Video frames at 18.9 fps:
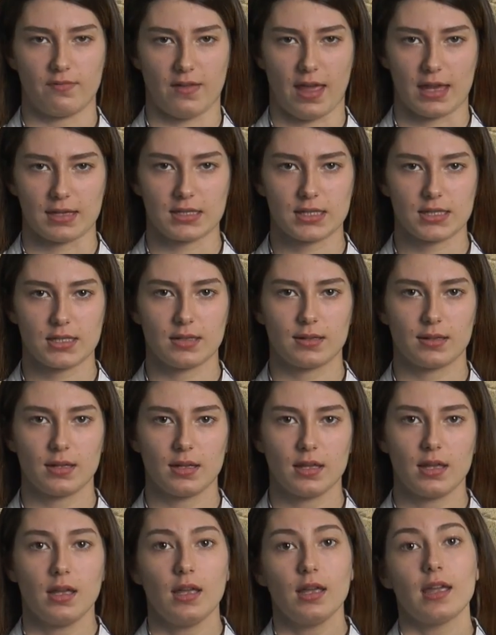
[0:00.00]
vast,
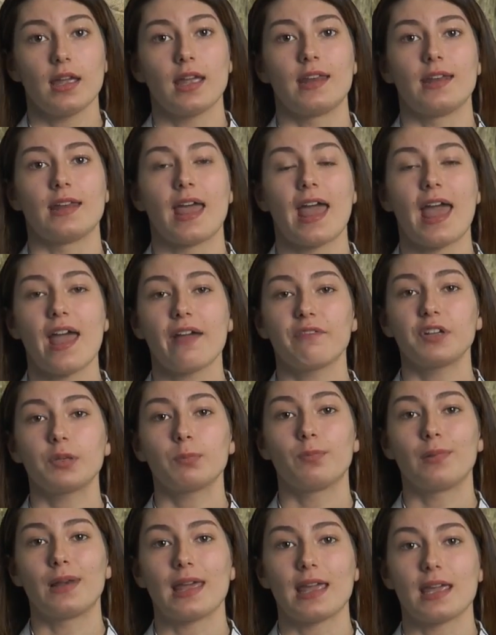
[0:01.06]
and every
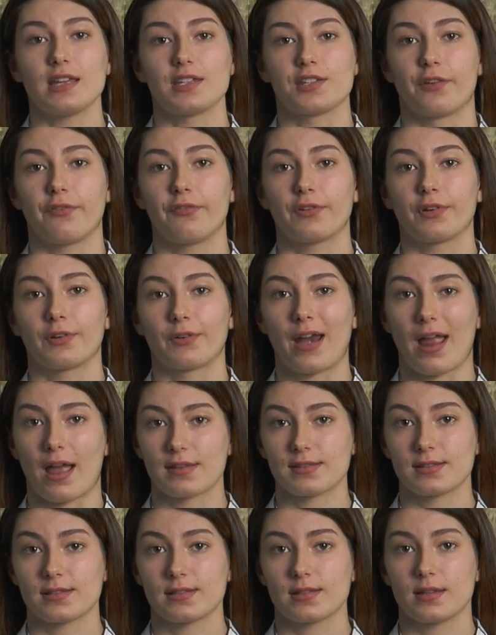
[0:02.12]
blade of
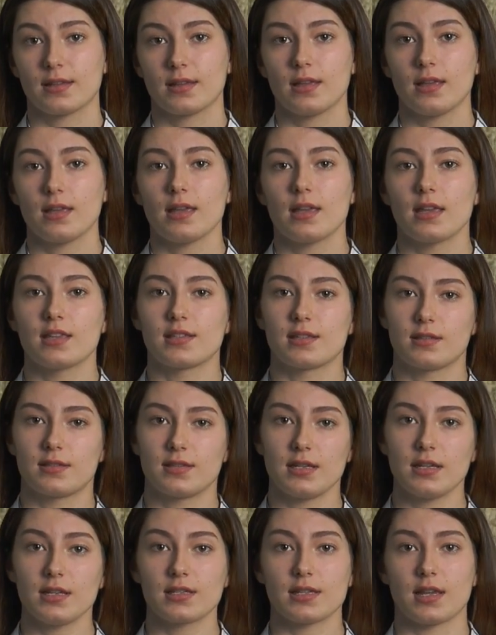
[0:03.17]
grass is a
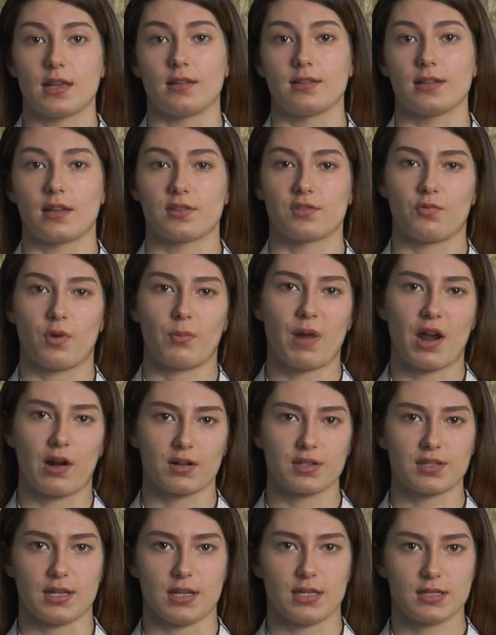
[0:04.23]
detail that
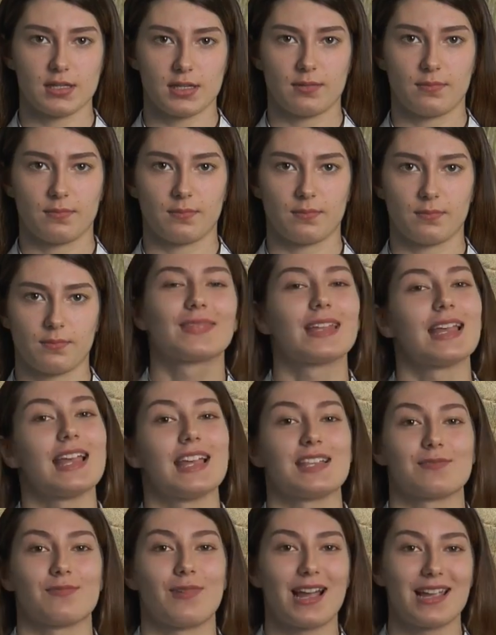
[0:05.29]
remarks it.
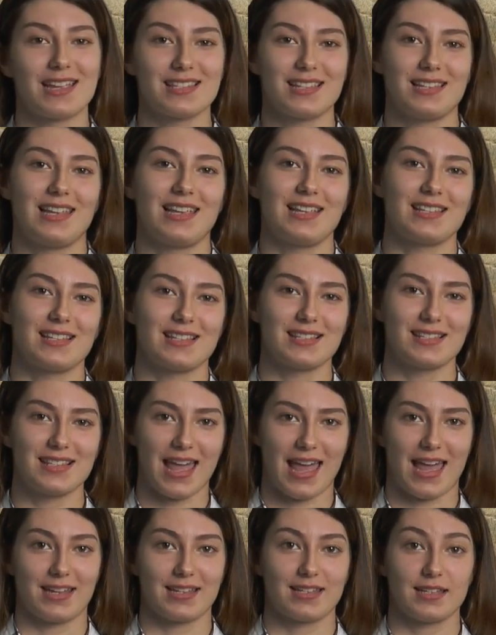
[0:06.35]
As Wyeth later
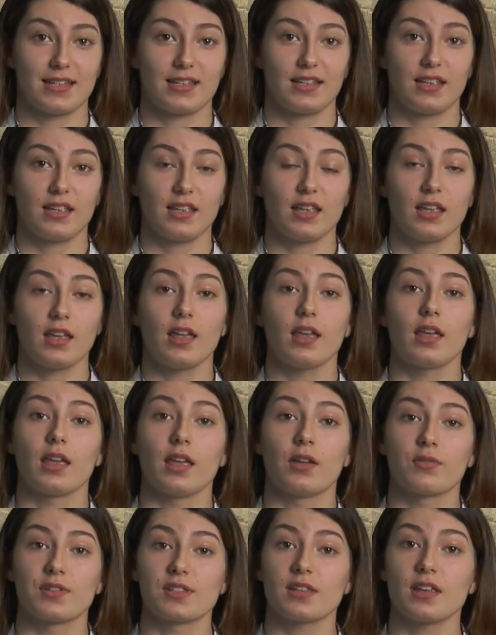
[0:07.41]
said, in
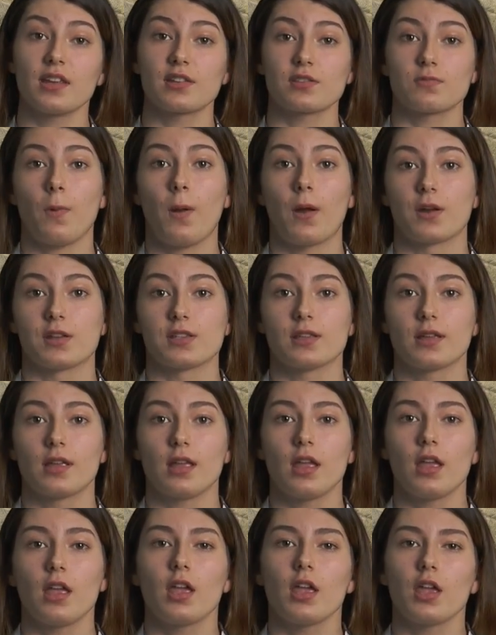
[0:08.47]
Christina's words,
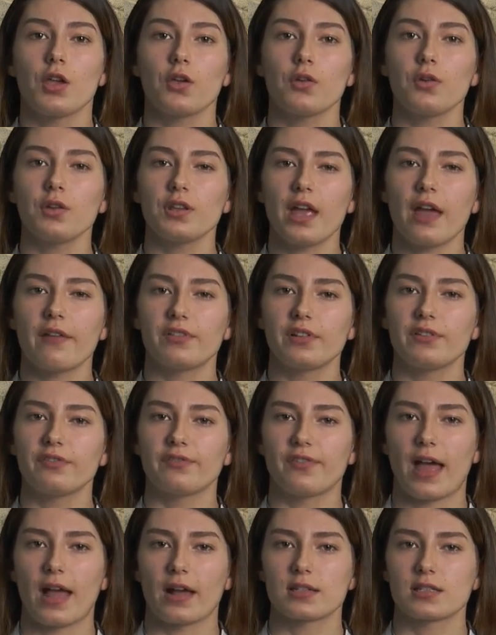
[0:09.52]
he could have in
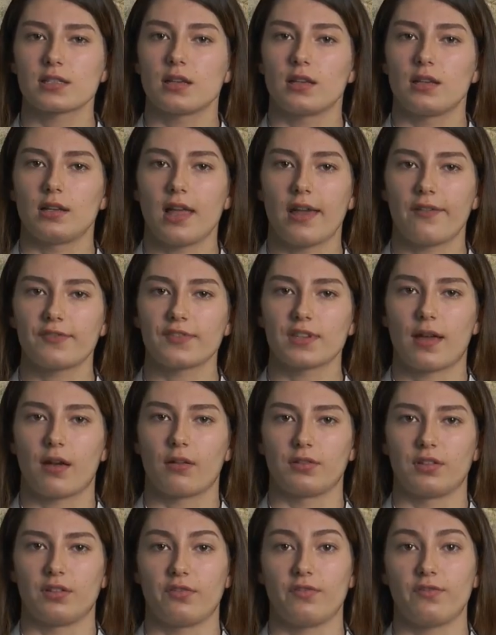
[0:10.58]
fact left
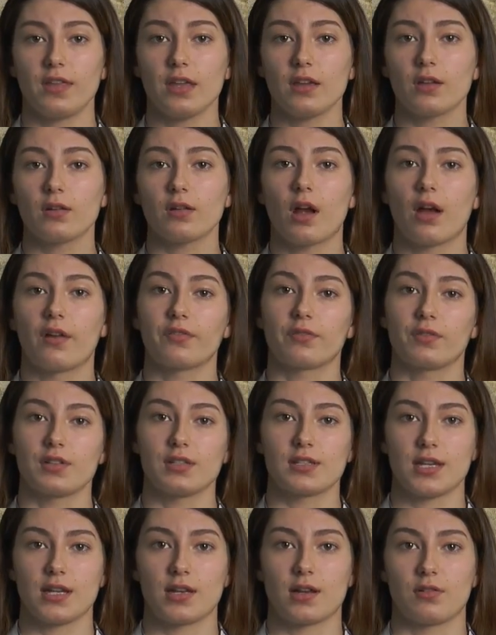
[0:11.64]
out the figure of
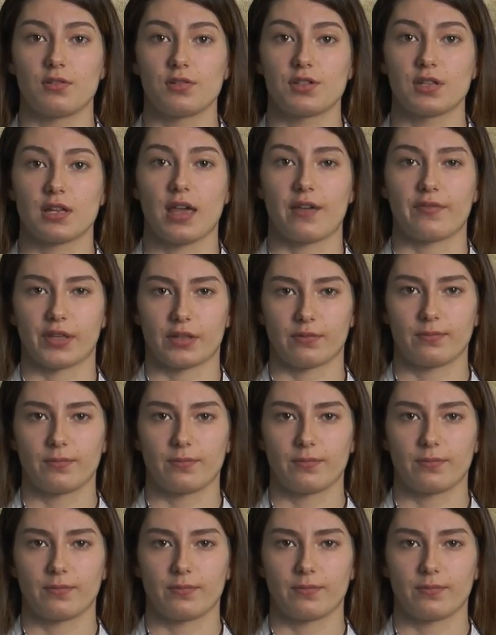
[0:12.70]
Christina altogether.